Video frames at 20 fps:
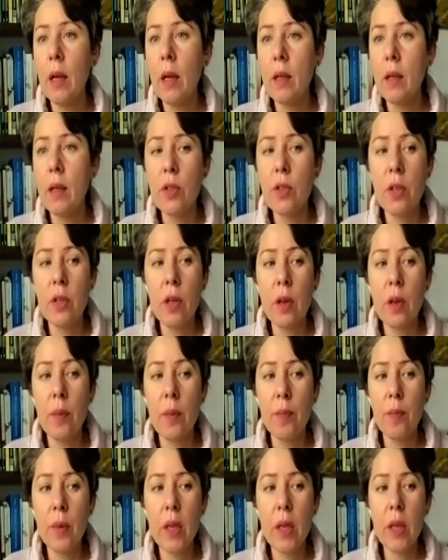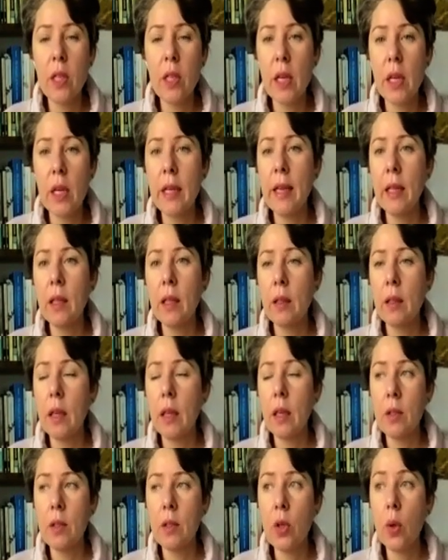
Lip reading: and it can.